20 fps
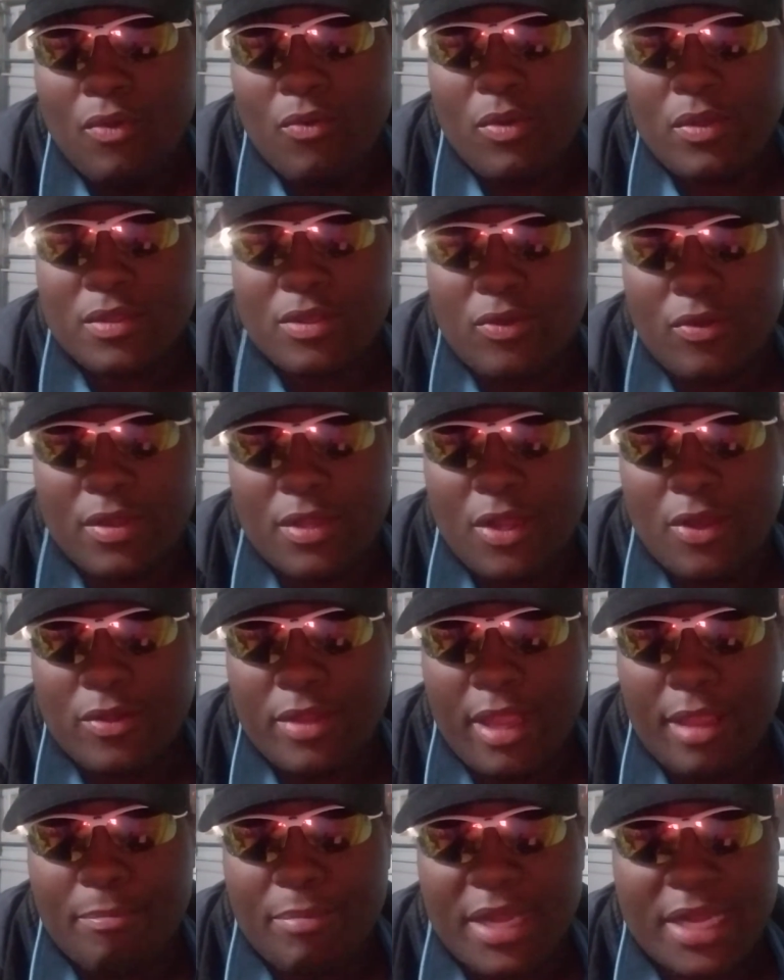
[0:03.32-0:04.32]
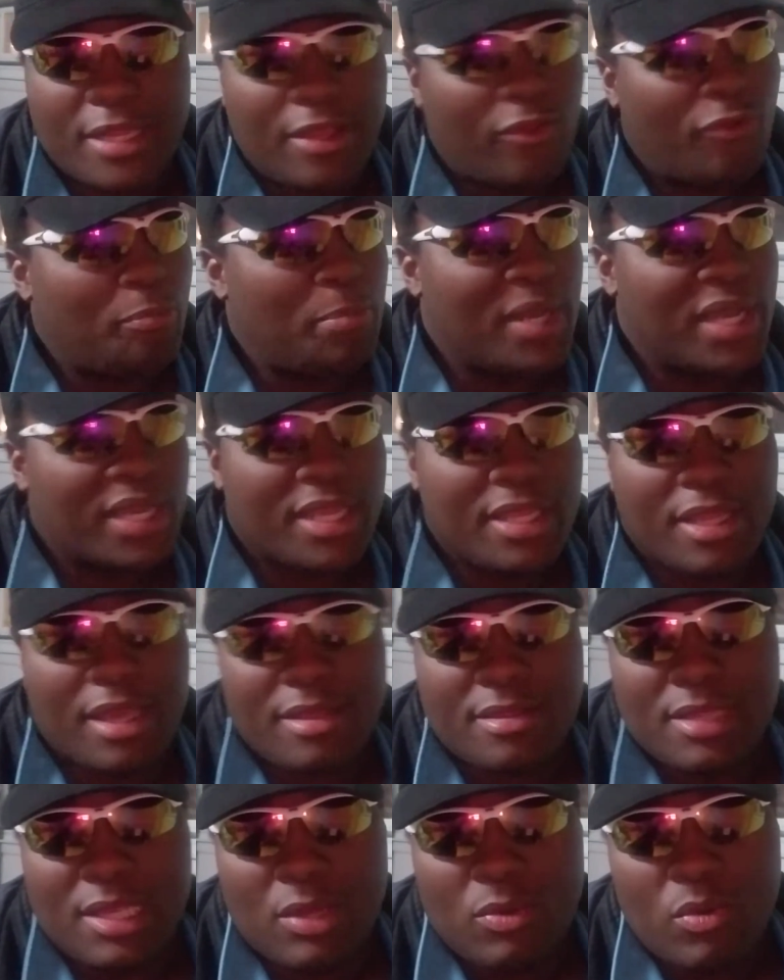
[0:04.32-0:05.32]
What's going on everybody? It's Funky
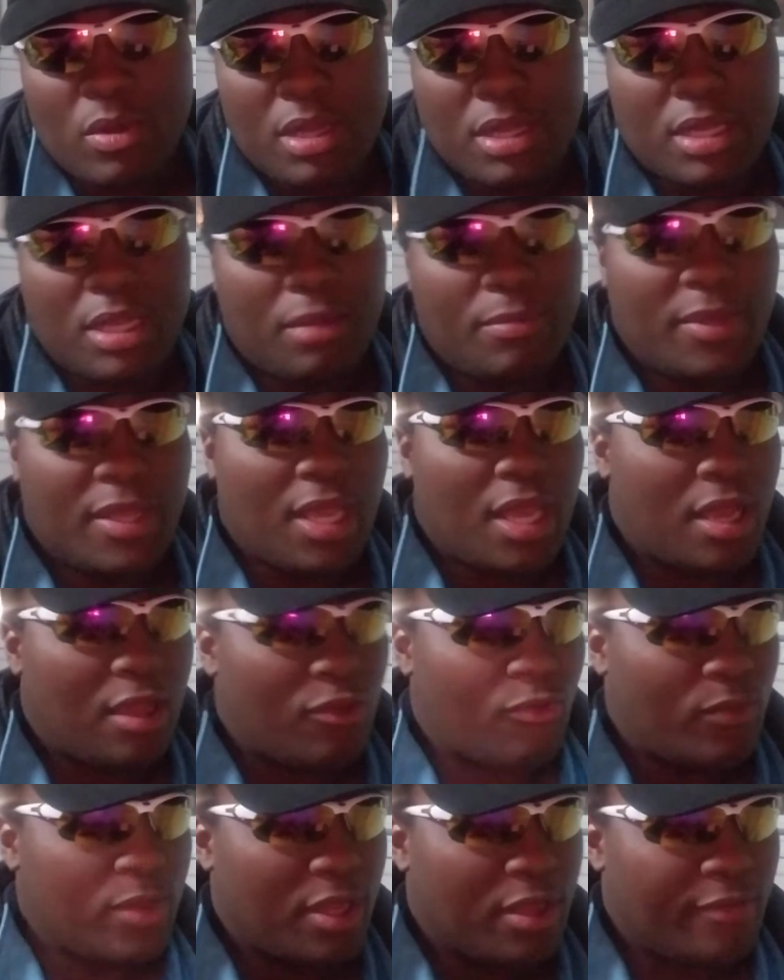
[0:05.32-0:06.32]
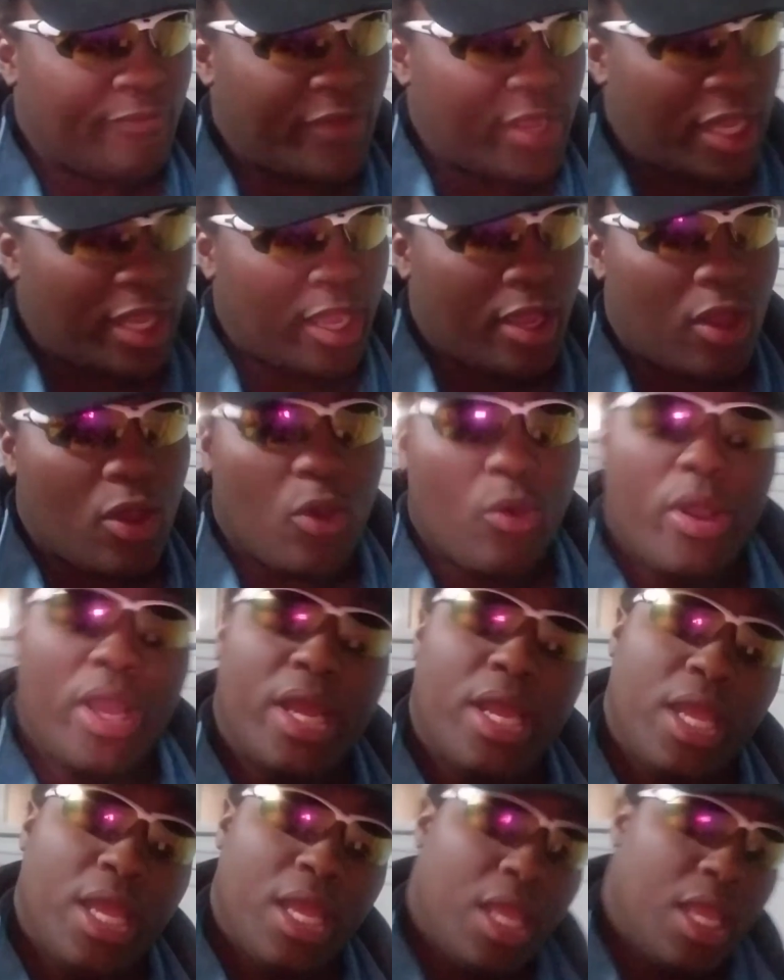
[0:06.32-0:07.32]
Nights and I want to come you guys with another video.
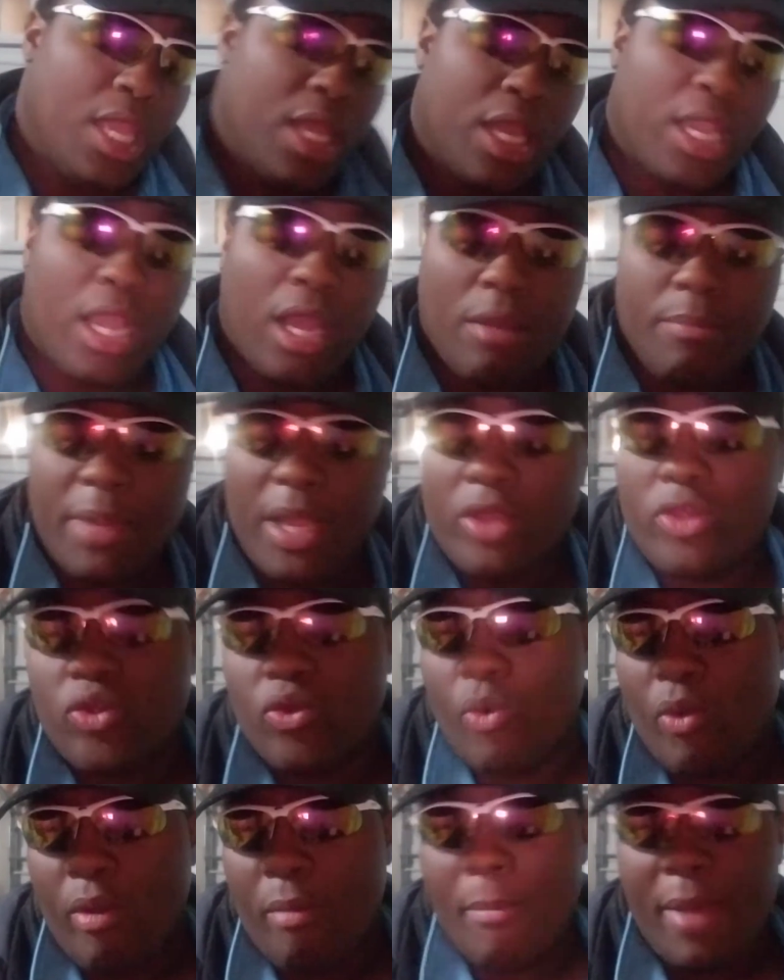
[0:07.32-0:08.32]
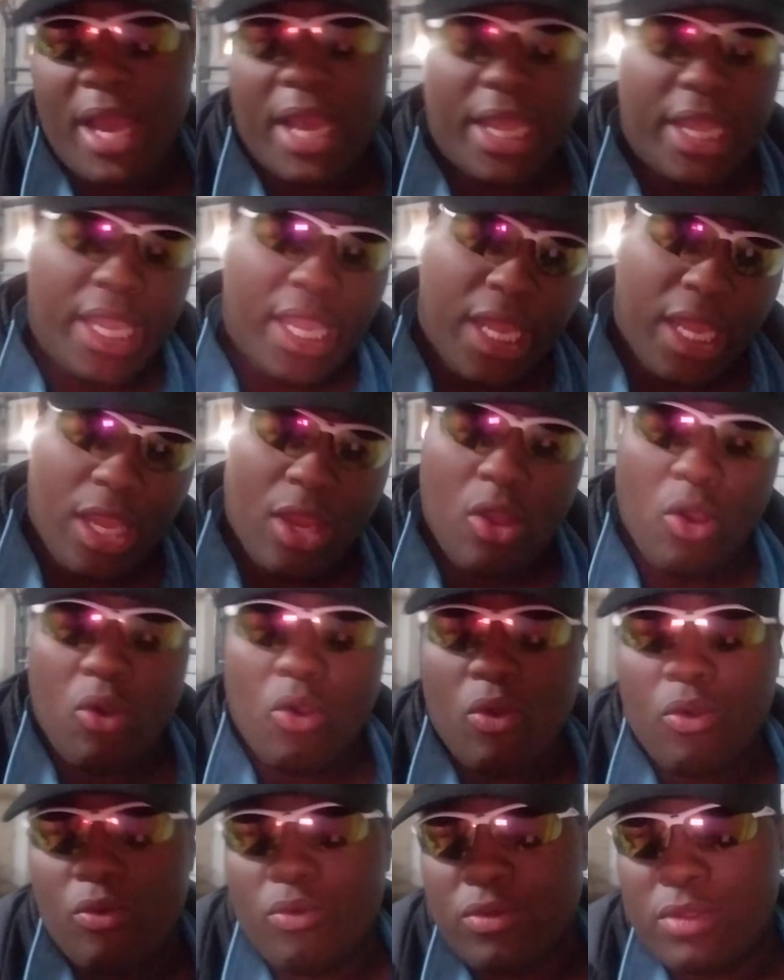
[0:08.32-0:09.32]
Coming at you with my
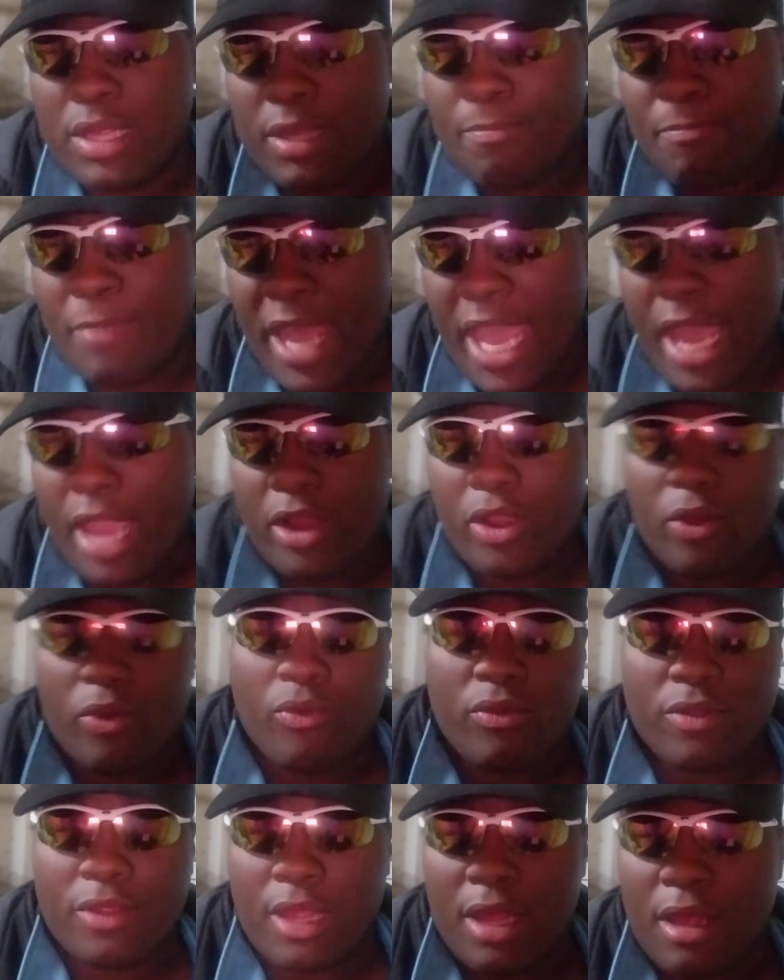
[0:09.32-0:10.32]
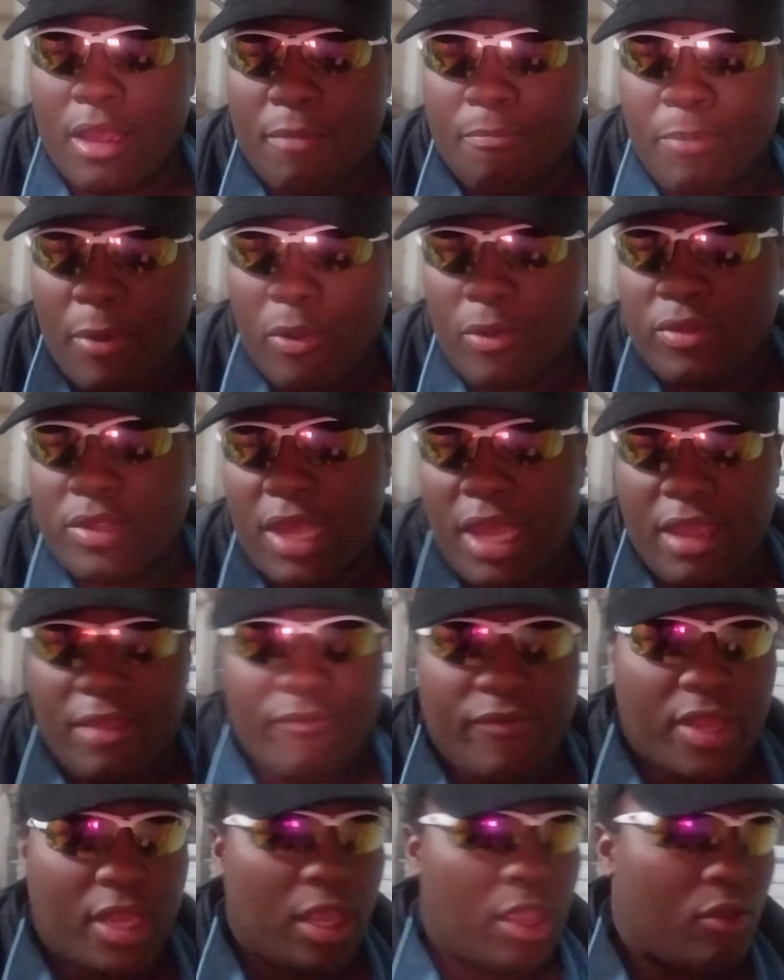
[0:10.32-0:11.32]
Eagles Packers
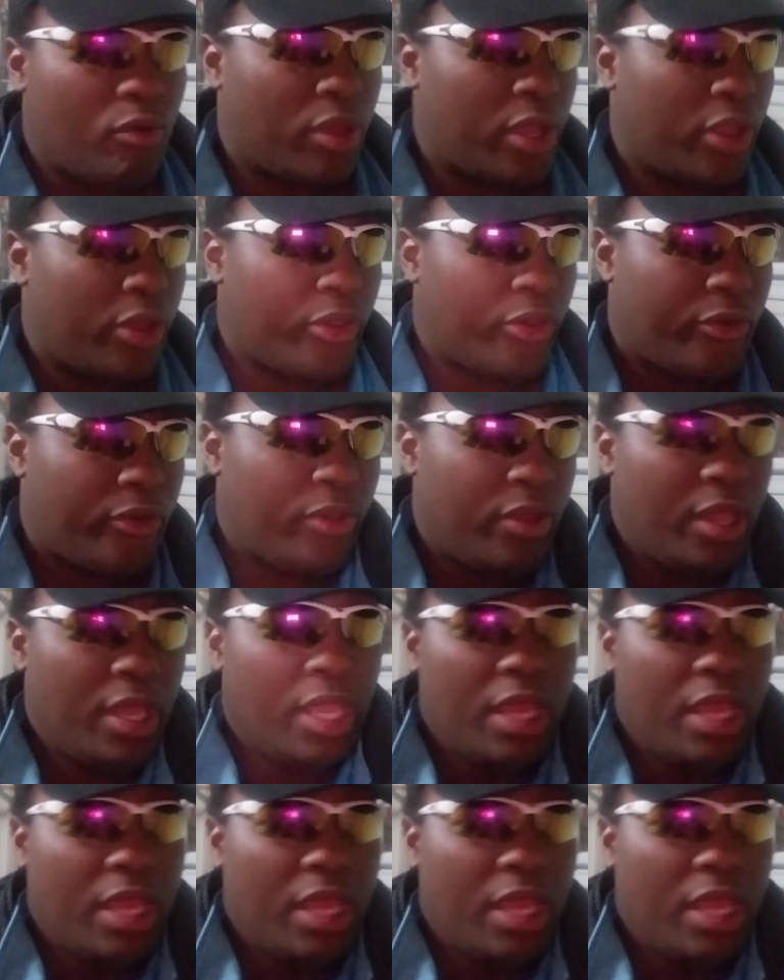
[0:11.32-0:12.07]
post-game video here.